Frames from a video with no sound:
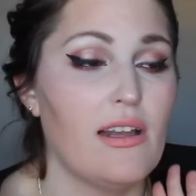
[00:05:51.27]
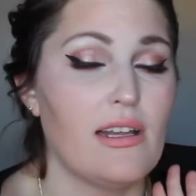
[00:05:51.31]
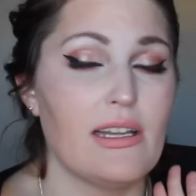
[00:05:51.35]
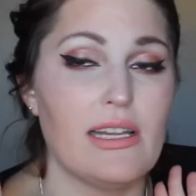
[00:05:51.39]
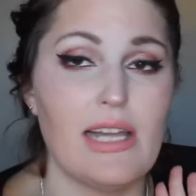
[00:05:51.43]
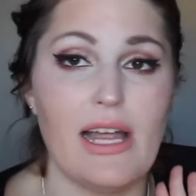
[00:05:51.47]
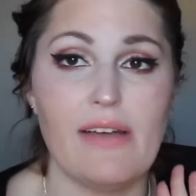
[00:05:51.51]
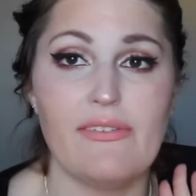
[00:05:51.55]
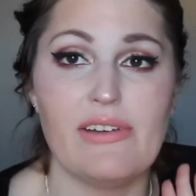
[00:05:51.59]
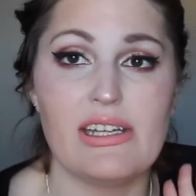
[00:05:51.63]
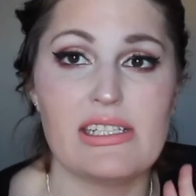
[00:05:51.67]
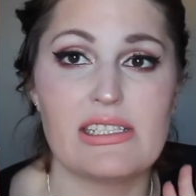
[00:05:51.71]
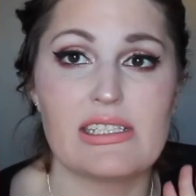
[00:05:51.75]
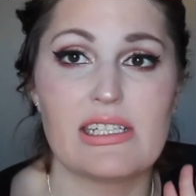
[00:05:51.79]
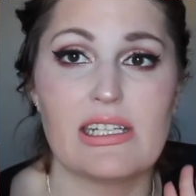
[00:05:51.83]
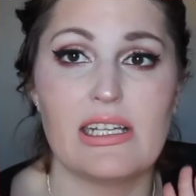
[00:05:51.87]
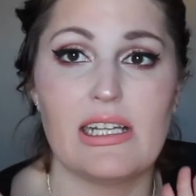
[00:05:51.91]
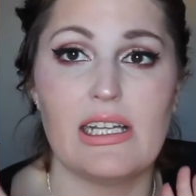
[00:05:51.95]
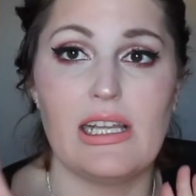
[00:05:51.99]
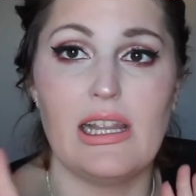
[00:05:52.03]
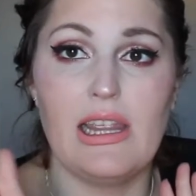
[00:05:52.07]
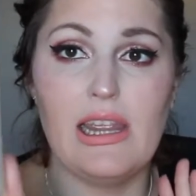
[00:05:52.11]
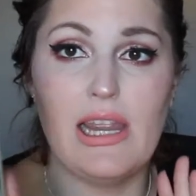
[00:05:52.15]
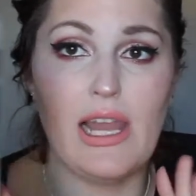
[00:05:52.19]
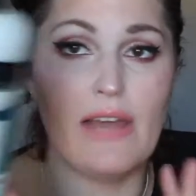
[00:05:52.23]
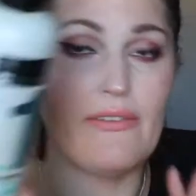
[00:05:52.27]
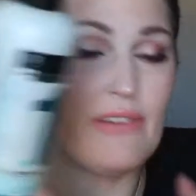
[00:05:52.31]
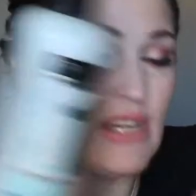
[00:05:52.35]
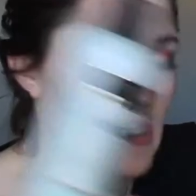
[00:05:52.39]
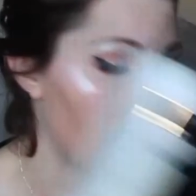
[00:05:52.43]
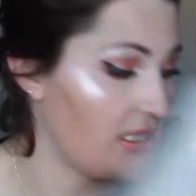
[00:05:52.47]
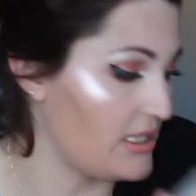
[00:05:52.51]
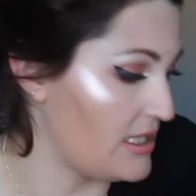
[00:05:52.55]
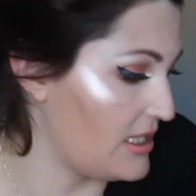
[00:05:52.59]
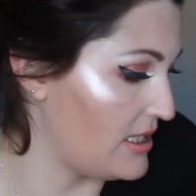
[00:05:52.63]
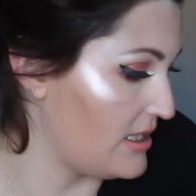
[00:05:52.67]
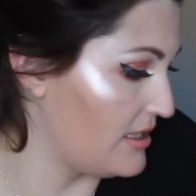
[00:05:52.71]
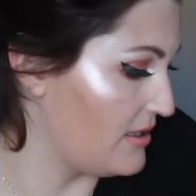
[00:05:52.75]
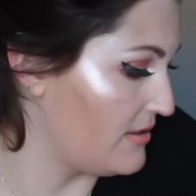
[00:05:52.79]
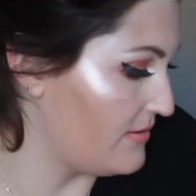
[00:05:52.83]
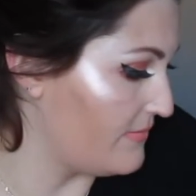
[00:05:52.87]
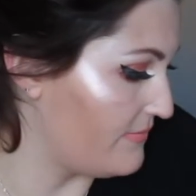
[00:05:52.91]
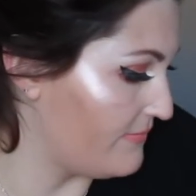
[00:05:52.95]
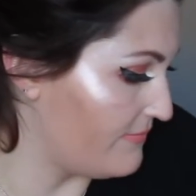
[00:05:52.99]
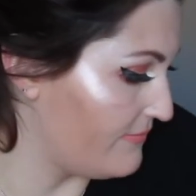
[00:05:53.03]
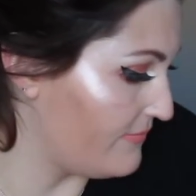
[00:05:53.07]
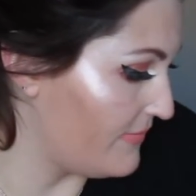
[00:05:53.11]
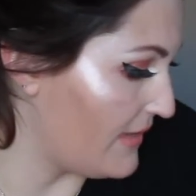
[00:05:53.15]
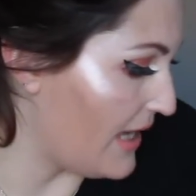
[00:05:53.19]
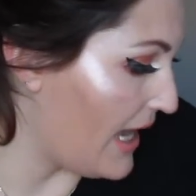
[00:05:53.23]
Love it. Love it.
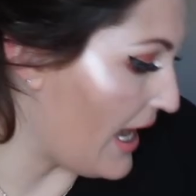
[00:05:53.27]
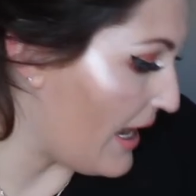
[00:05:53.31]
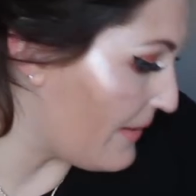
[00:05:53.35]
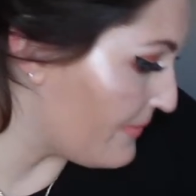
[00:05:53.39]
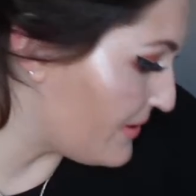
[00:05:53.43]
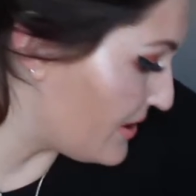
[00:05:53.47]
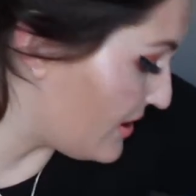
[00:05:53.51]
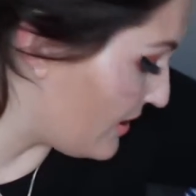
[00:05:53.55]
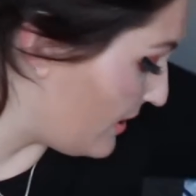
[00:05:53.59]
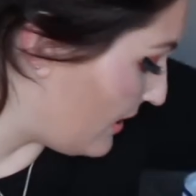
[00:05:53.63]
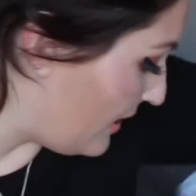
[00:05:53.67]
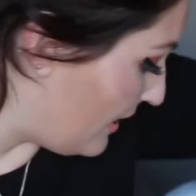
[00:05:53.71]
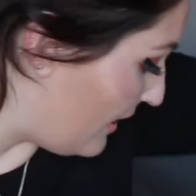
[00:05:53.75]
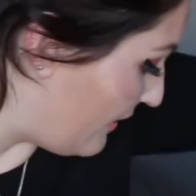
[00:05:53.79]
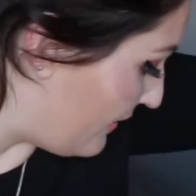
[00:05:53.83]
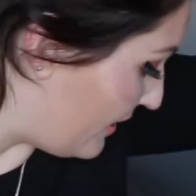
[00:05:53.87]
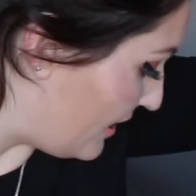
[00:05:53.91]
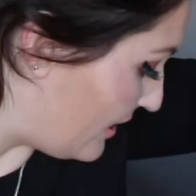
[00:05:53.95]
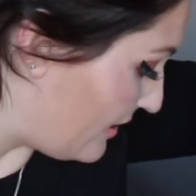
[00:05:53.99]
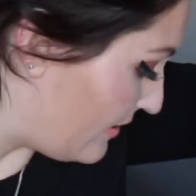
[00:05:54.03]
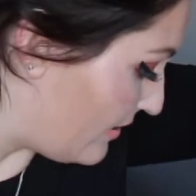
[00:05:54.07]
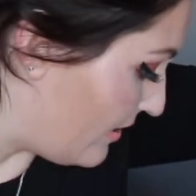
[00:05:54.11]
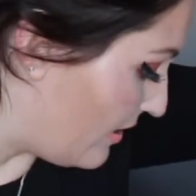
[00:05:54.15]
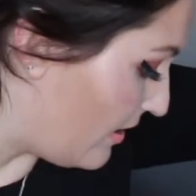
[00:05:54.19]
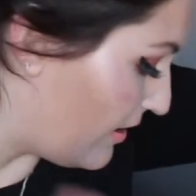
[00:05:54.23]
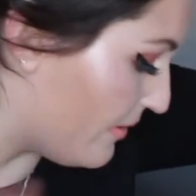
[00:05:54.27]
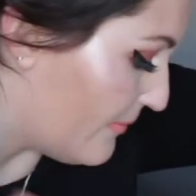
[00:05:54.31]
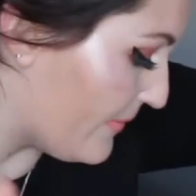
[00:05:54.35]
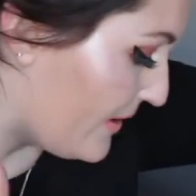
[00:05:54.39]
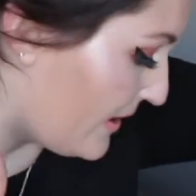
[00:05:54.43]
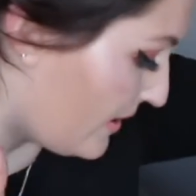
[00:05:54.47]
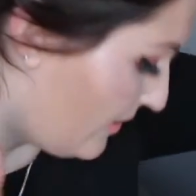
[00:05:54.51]
Absolutely love it. Oh